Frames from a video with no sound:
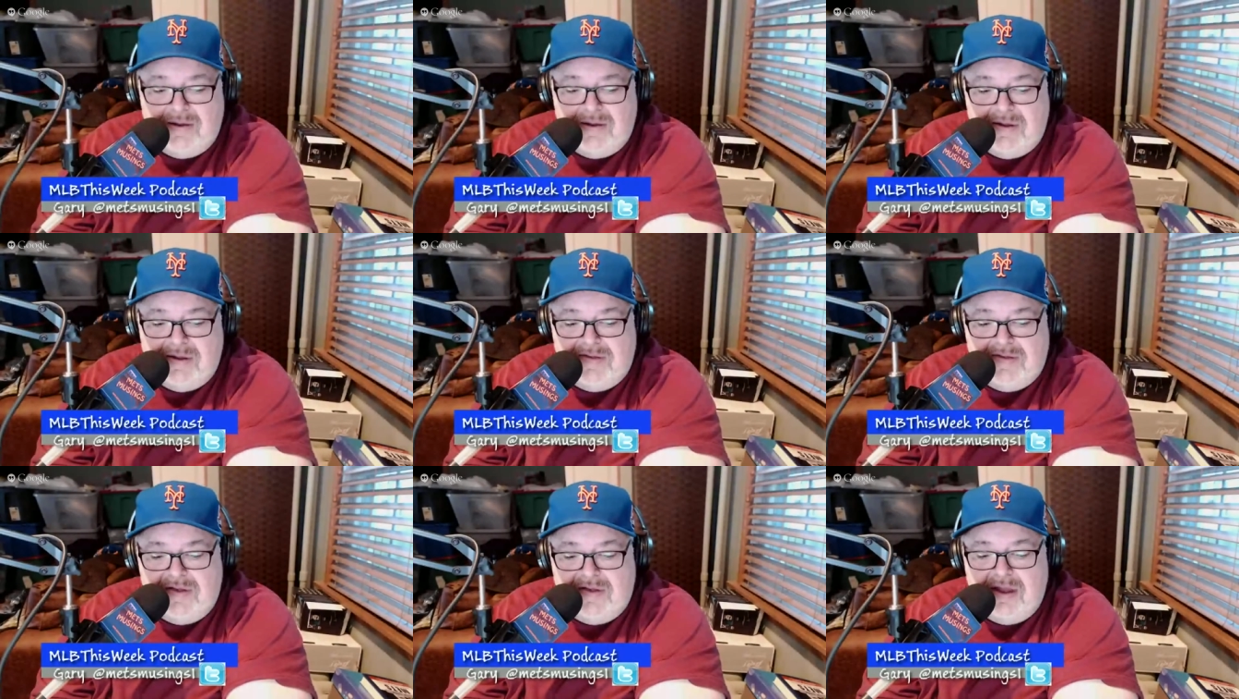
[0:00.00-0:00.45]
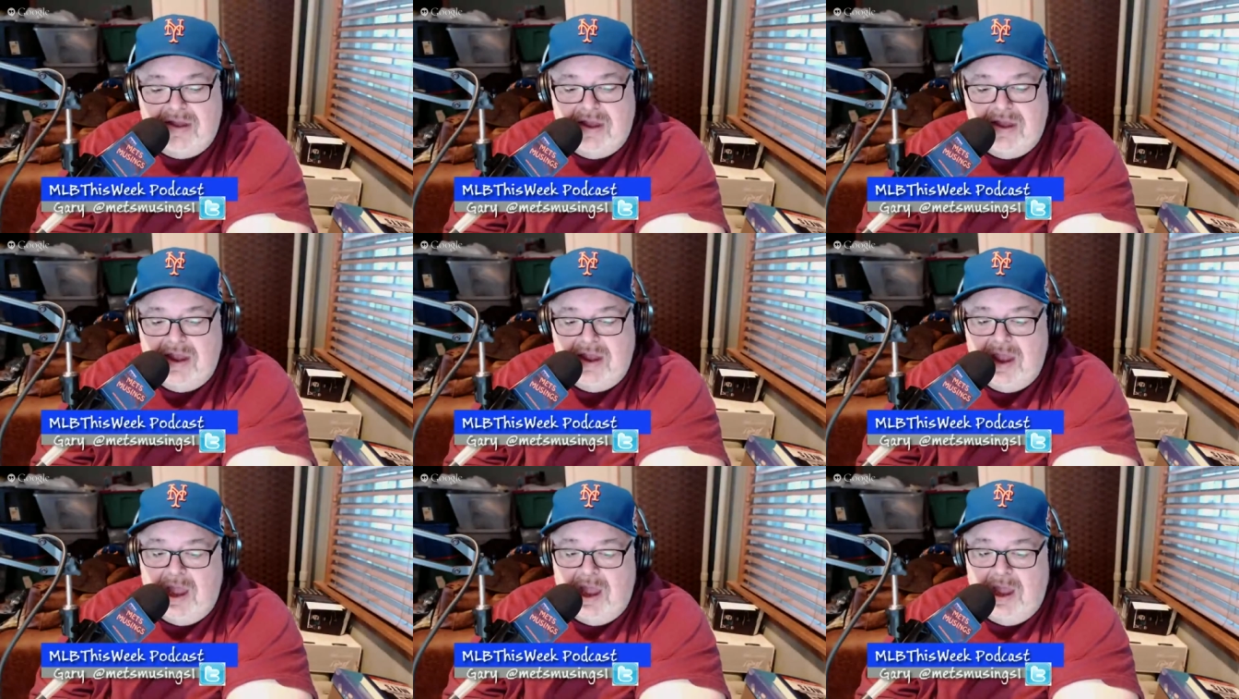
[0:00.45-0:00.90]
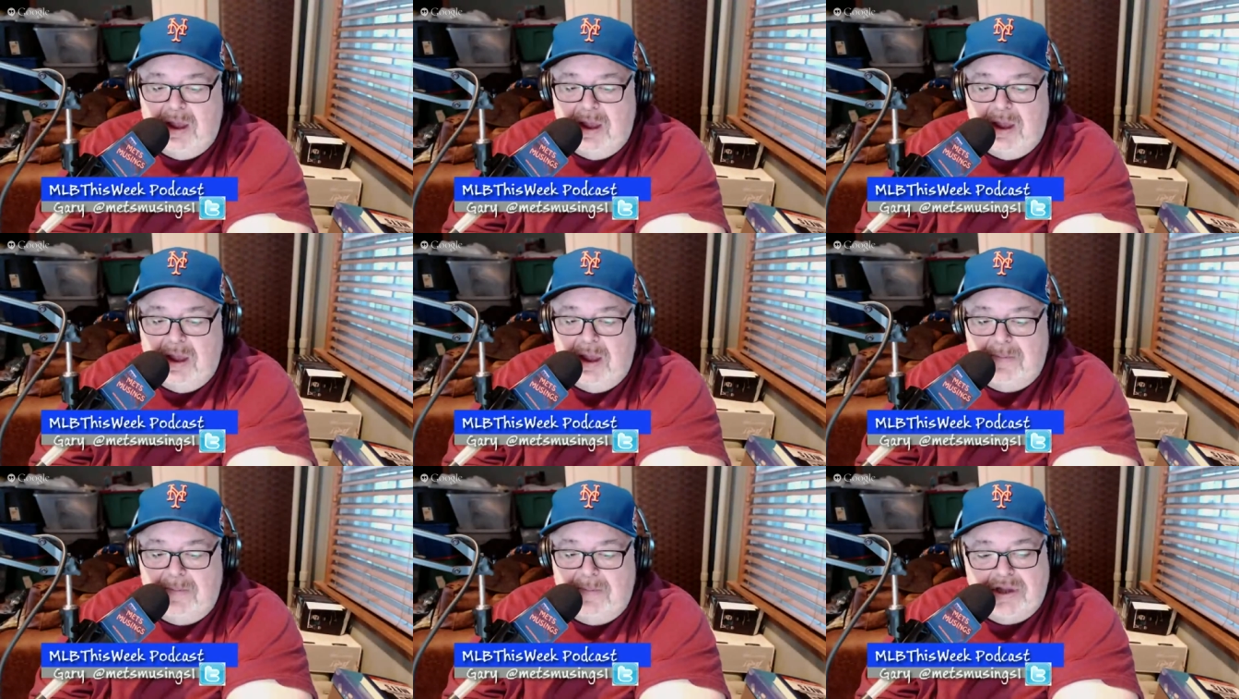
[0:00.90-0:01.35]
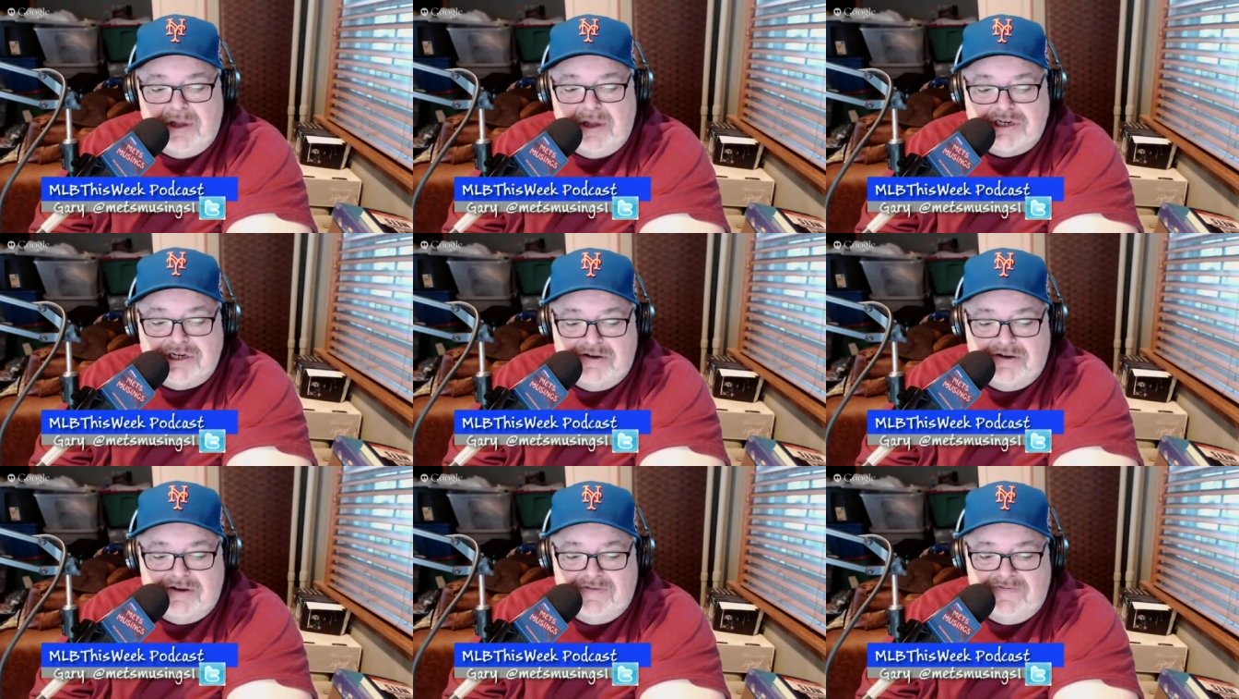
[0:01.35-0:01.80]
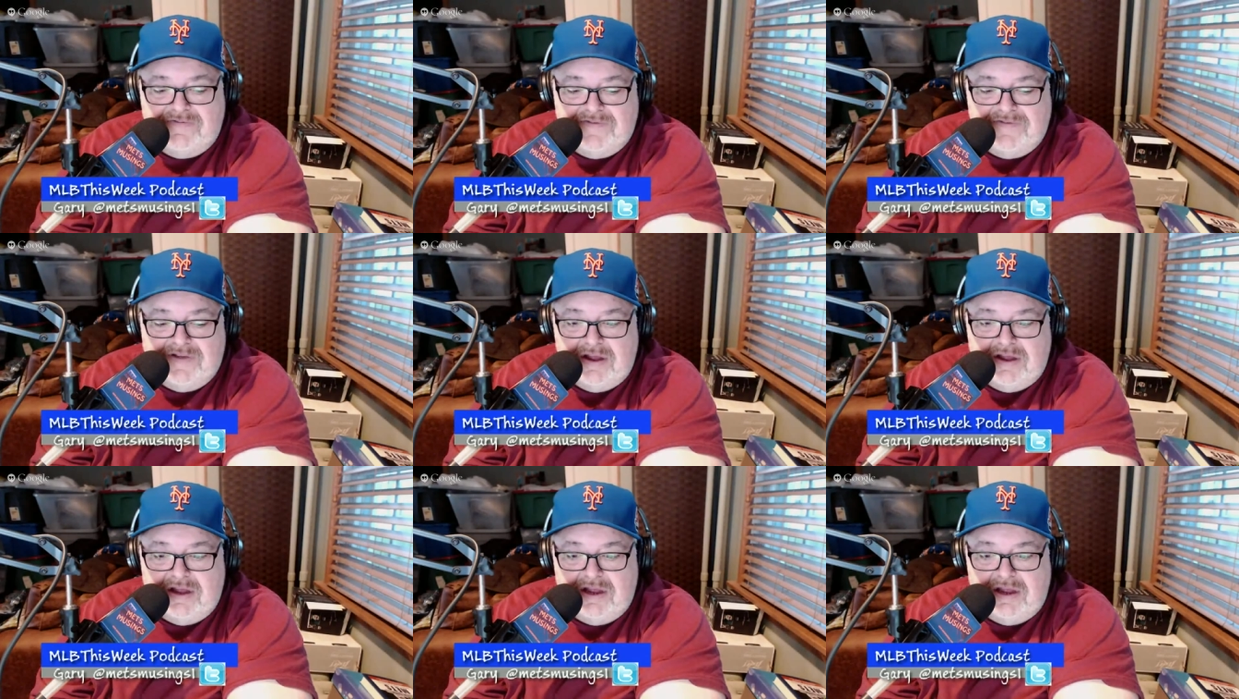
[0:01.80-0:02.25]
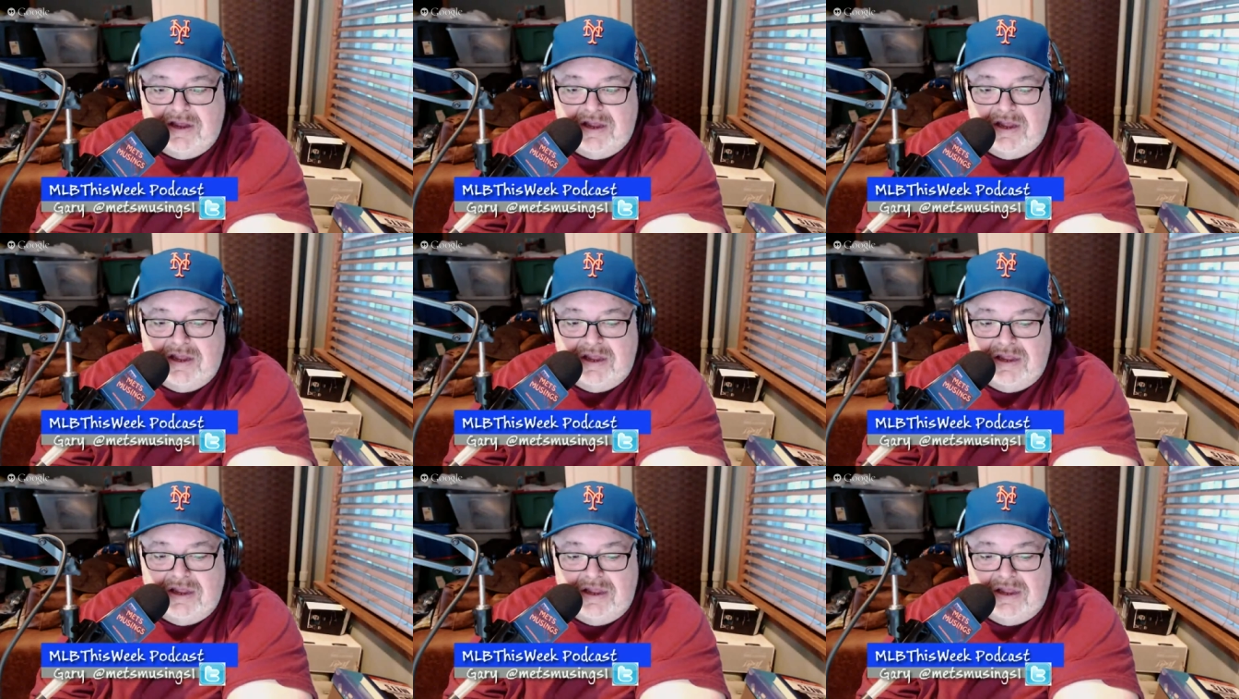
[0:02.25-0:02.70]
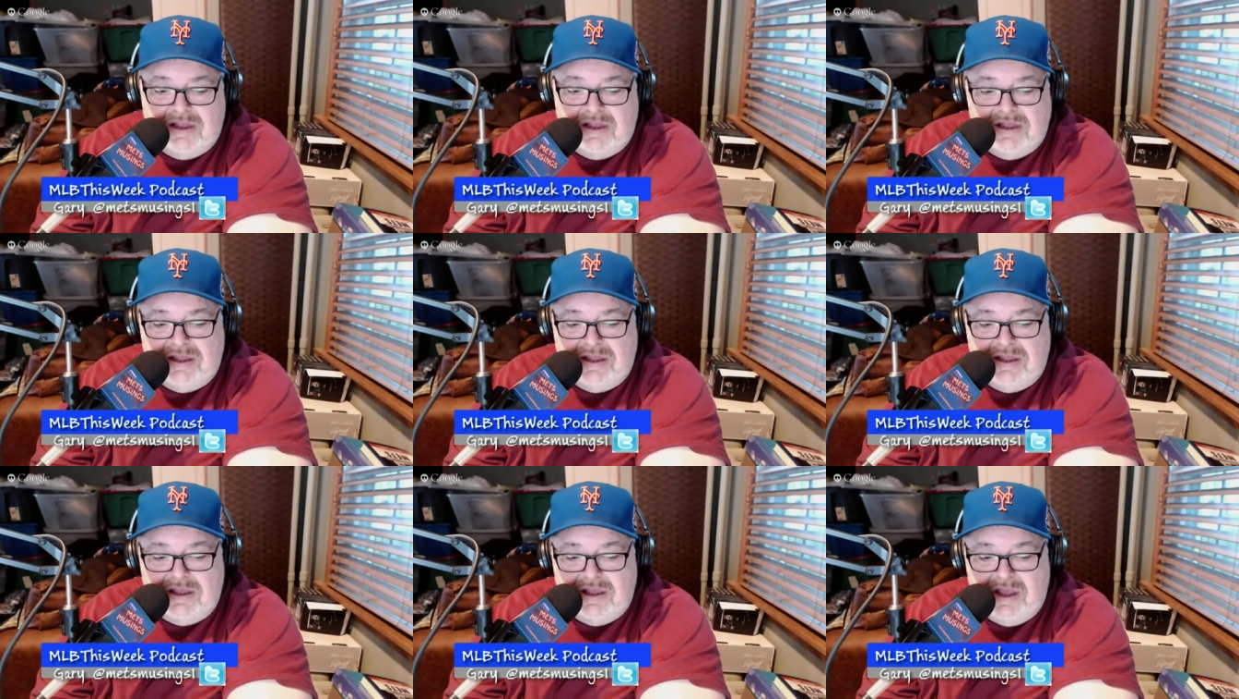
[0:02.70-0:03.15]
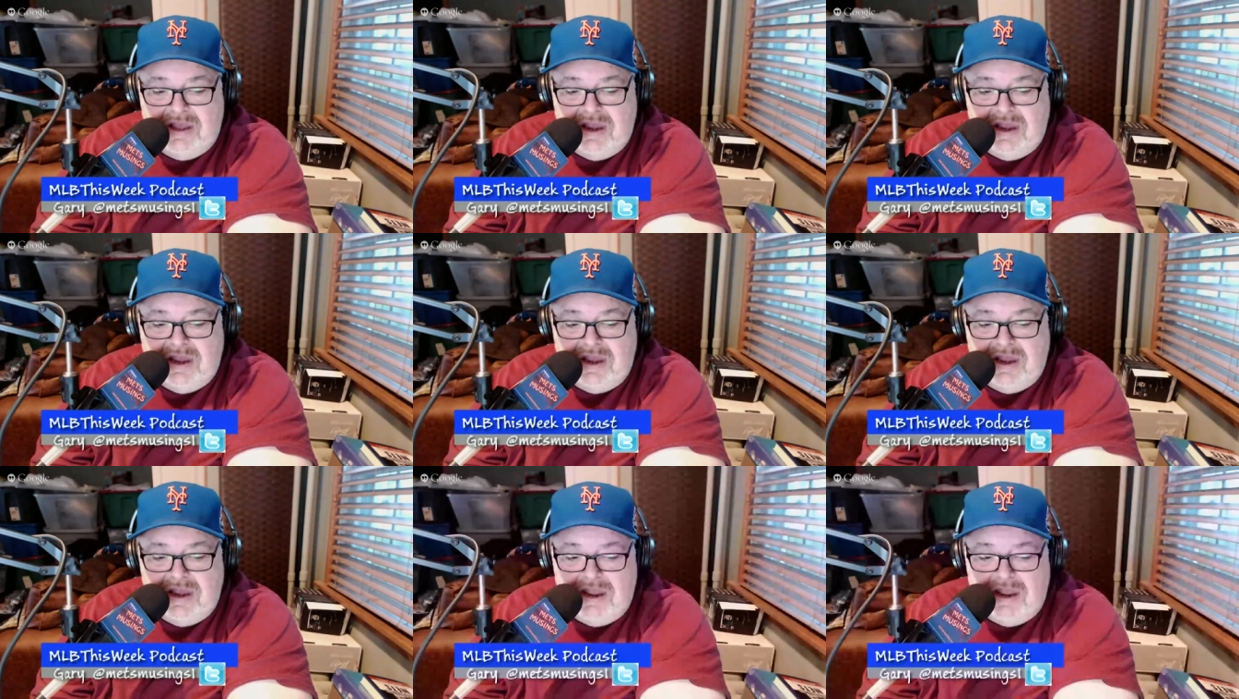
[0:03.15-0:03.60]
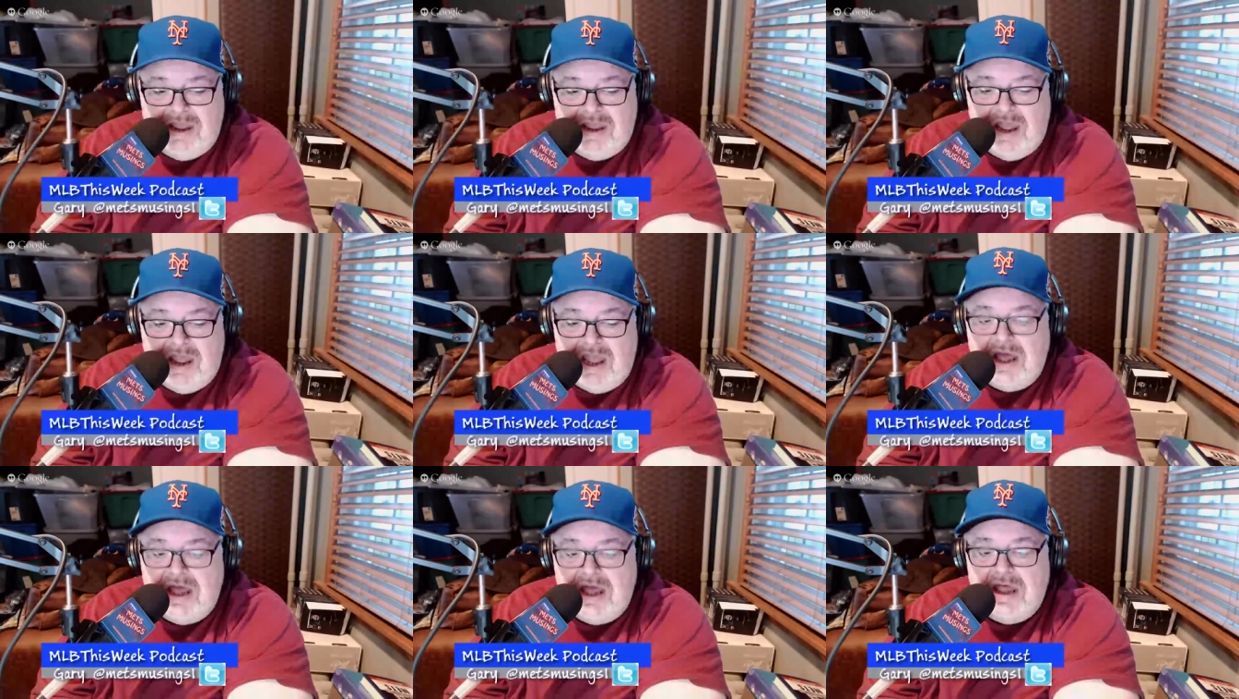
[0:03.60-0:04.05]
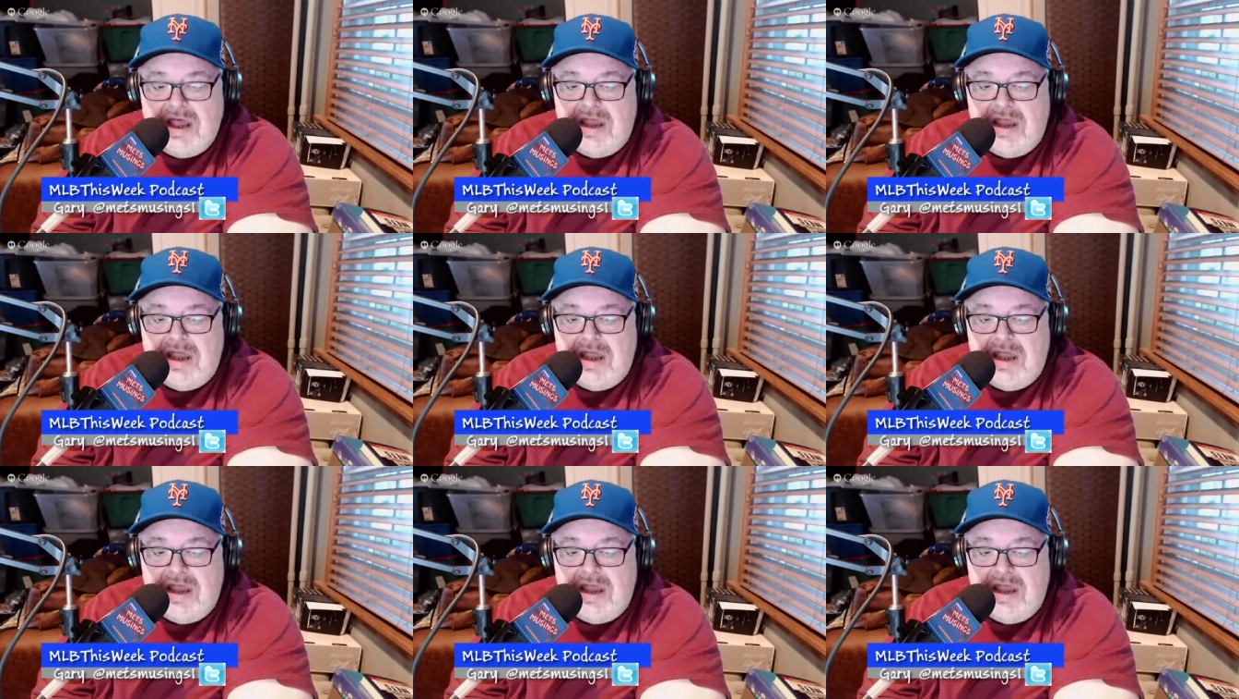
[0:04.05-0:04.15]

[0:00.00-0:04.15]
a bunch of in England.